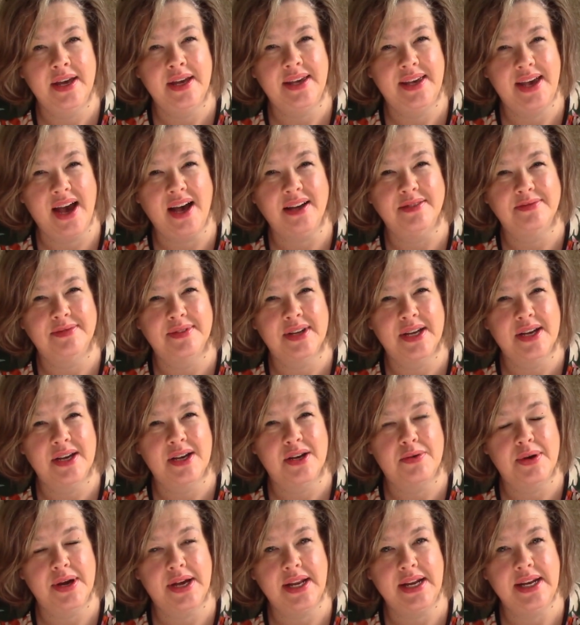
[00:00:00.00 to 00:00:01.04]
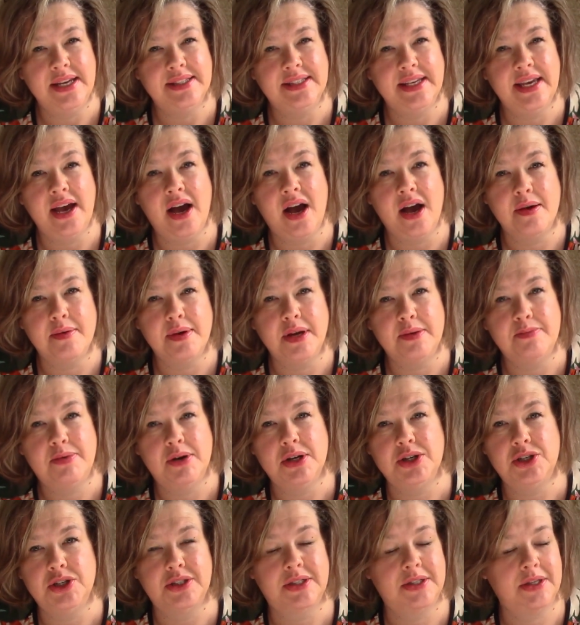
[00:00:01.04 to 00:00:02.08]
yeah. Quick and easy. I'm going to
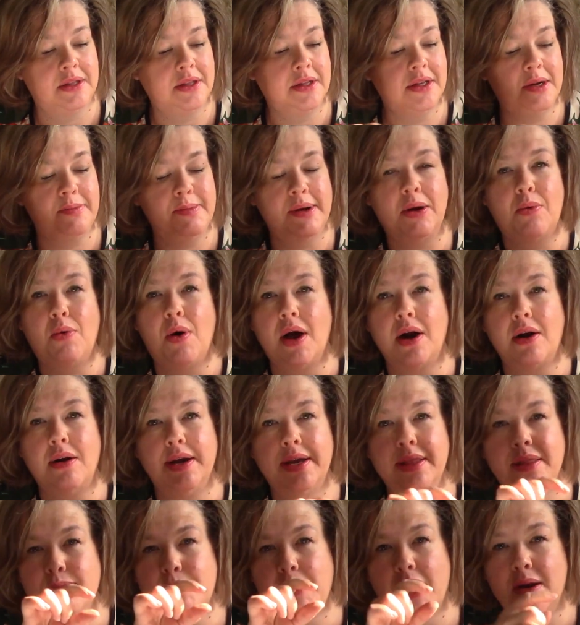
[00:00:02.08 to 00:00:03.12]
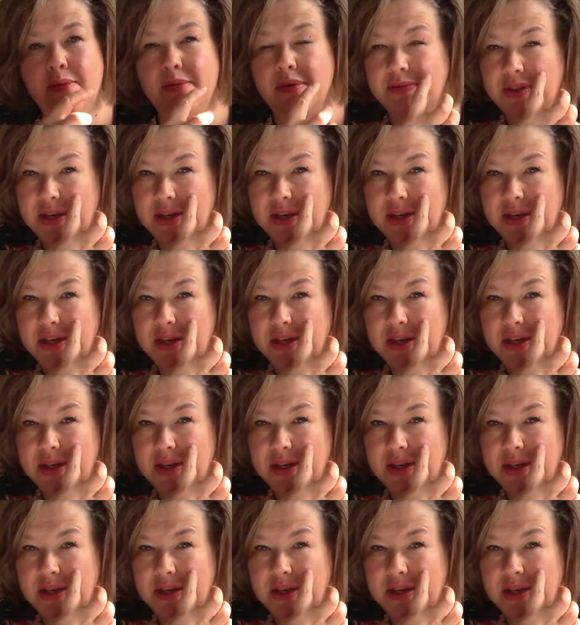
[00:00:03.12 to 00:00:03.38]
put just a little bit of water in the bottom of